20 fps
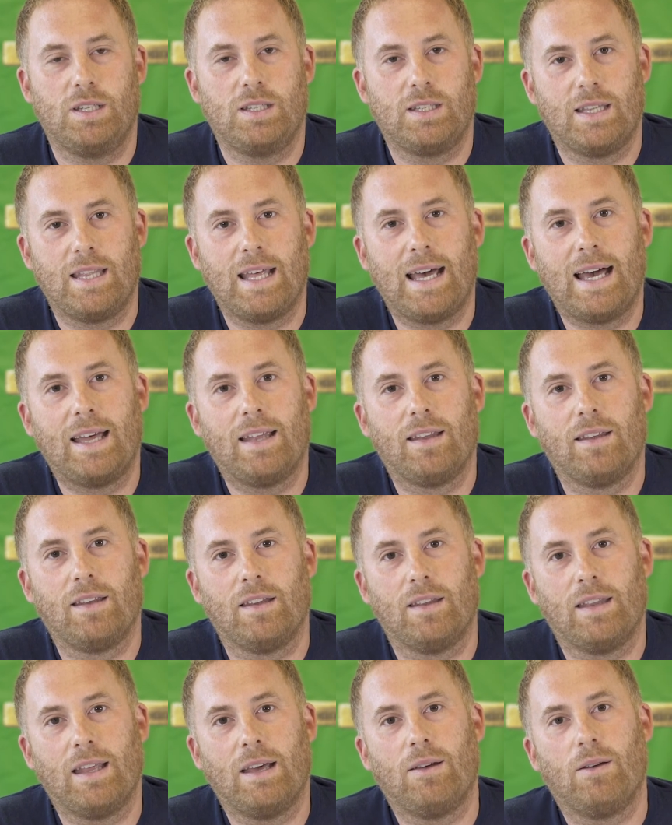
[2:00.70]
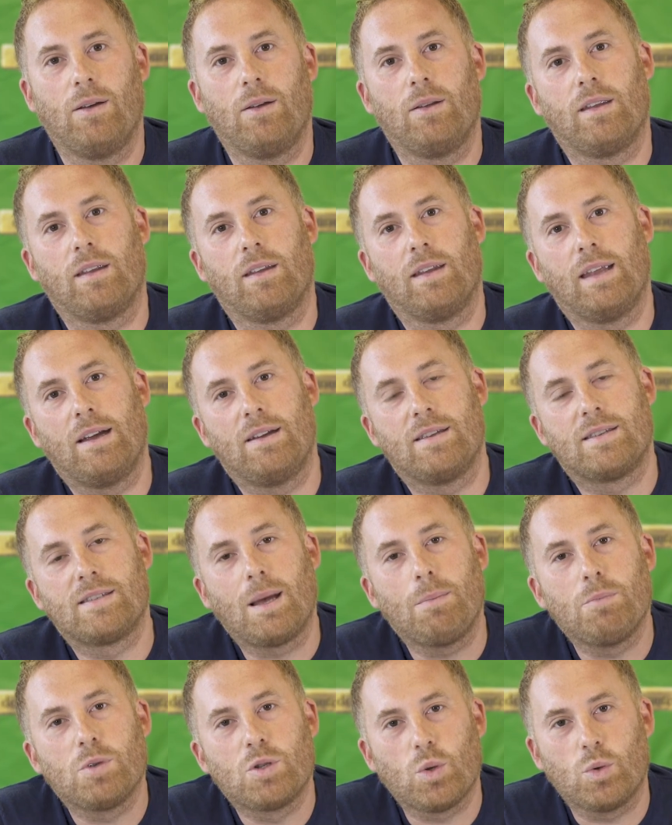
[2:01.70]
to that, that there is
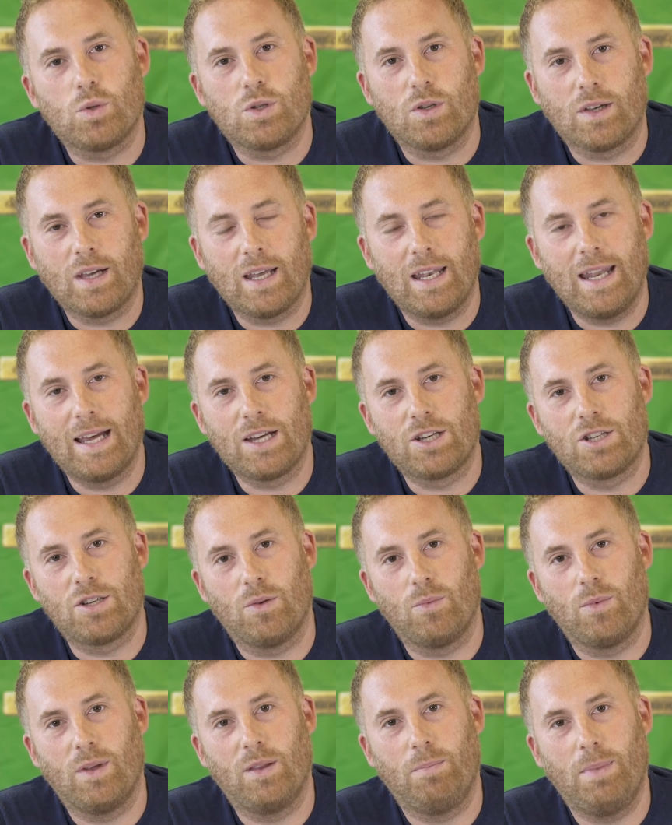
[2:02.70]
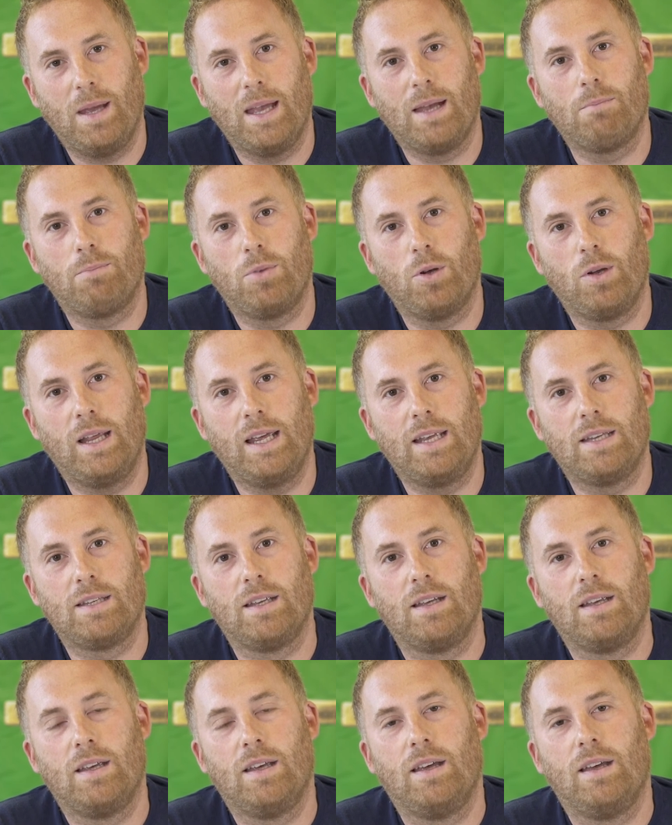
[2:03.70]
some sort of connection with being bullied
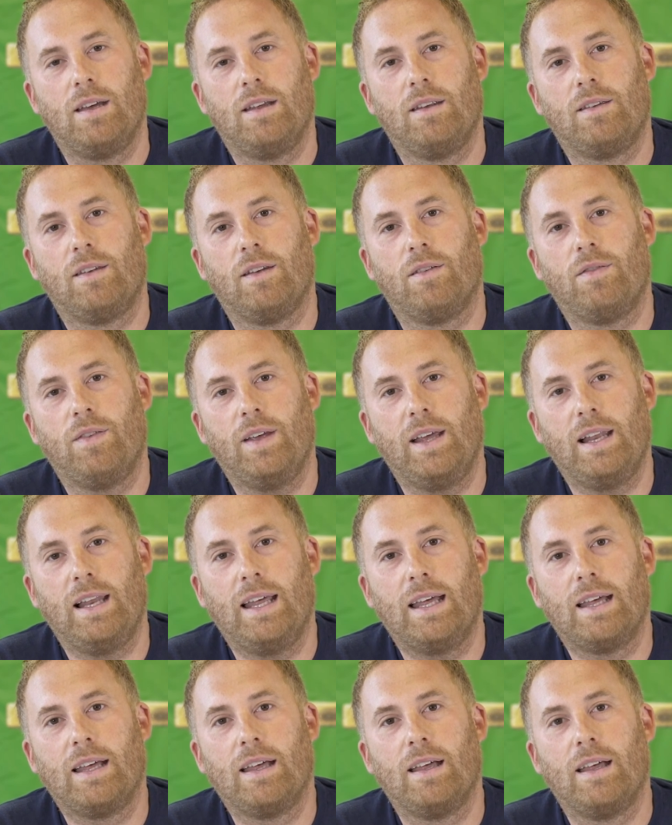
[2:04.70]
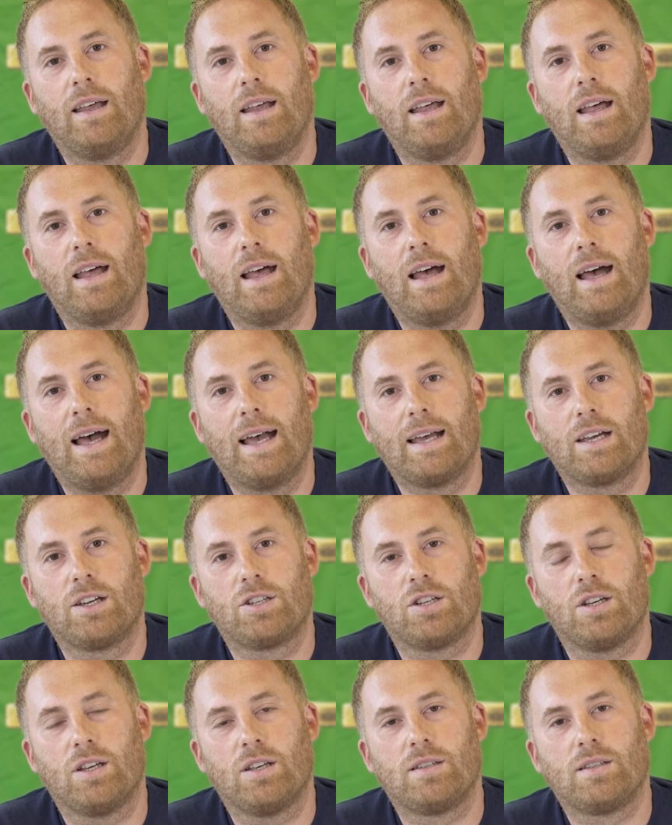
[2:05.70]
to feeling
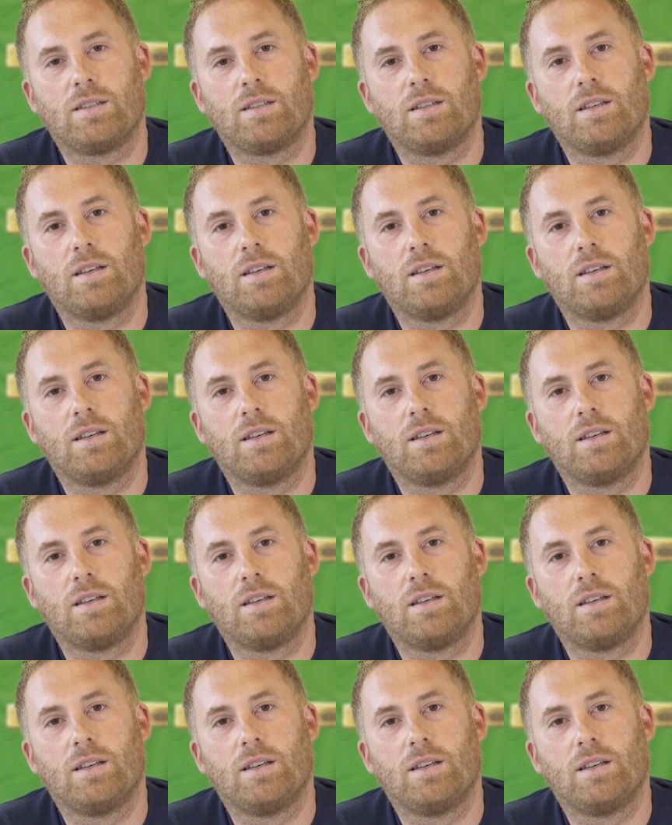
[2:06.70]
anxious.